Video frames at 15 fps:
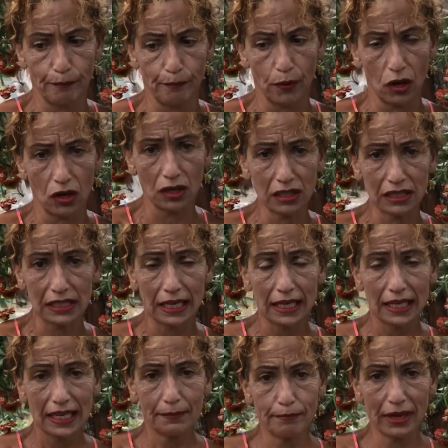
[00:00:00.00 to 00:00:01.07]
balls,
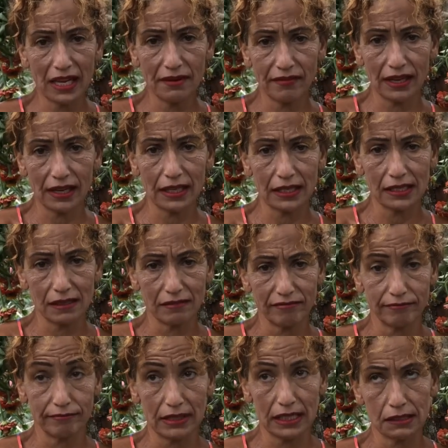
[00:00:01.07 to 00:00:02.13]
very
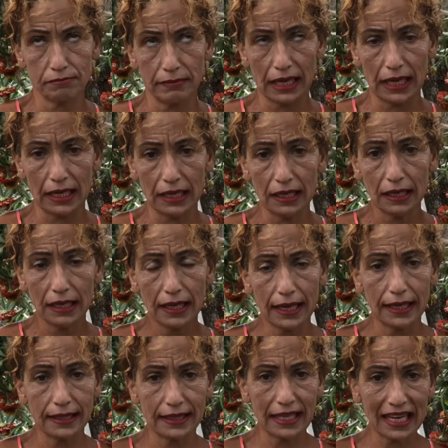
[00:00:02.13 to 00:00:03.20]
smelly,
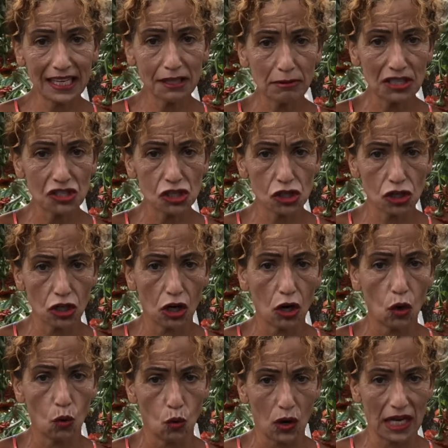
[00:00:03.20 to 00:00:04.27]
and that's what she
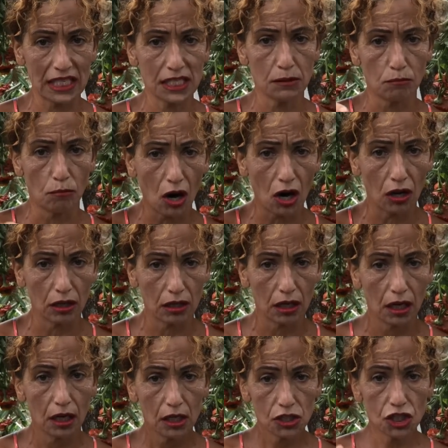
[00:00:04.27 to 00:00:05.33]
thought was mold.
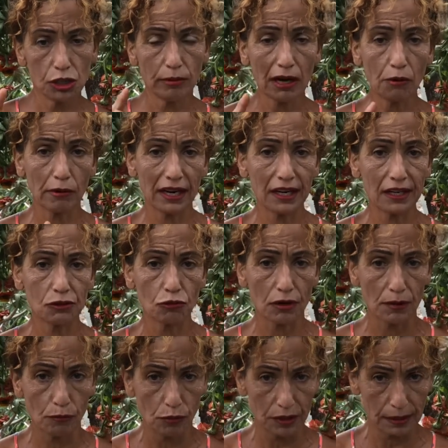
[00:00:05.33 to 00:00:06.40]
She was ready to
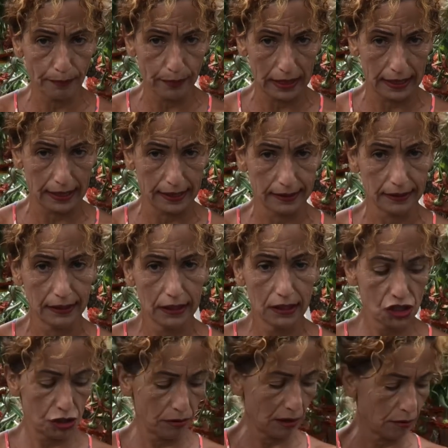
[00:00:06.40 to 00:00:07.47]
remove the plant.
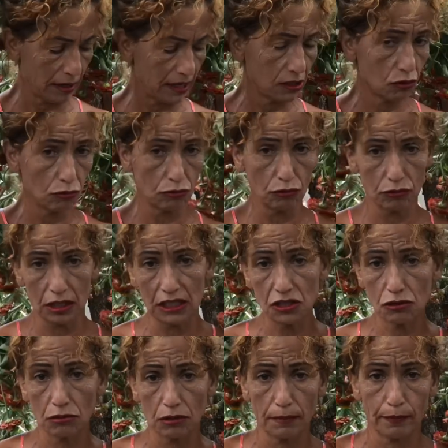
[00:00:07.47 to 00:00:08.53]
She was ready to do things
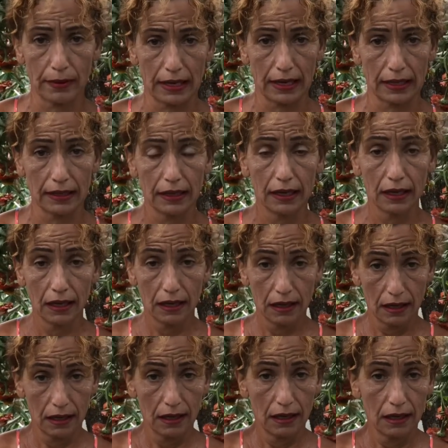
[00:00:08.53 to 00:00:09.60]
to the plant.
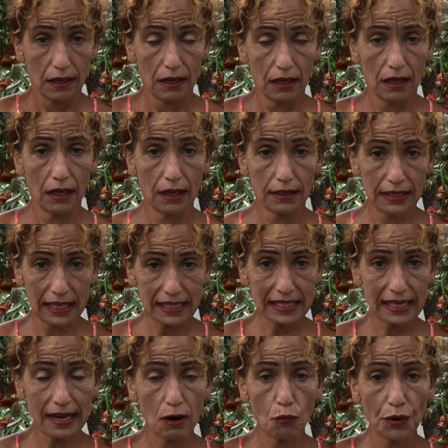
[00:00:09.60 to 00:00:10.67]
That's
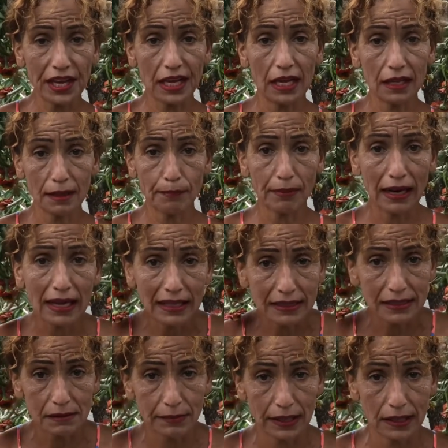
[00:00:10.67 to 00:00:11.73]
how we kill the
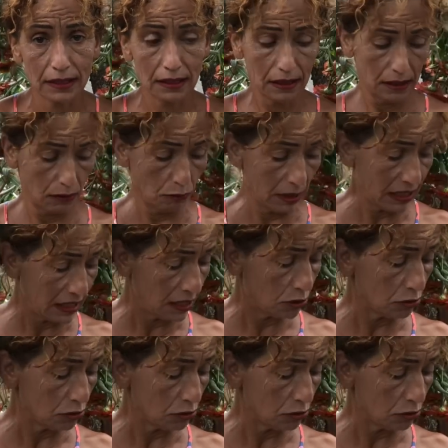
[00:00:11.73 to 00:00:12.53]
plants, man. We need